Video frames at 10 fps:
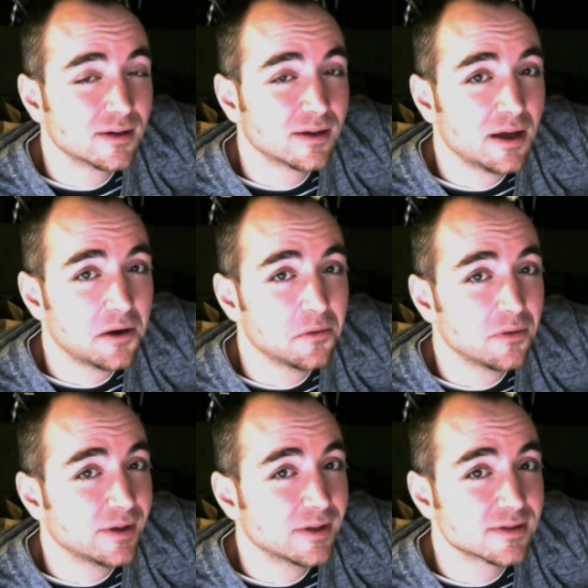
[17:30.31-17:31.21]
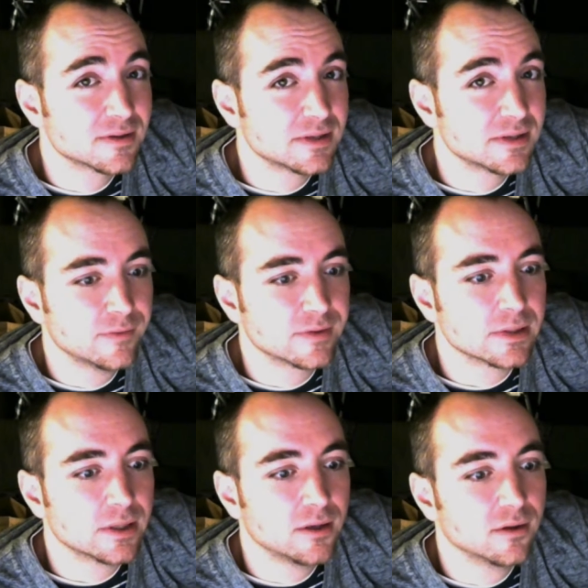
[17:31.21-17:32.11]
I don't think it's the safest
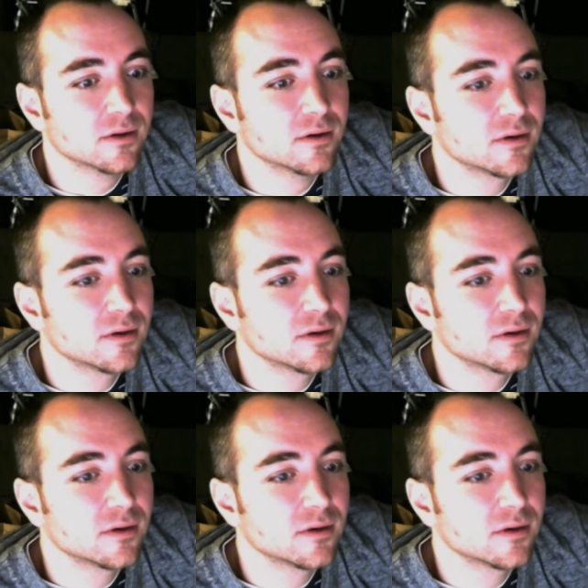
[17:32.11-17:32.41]
thing either.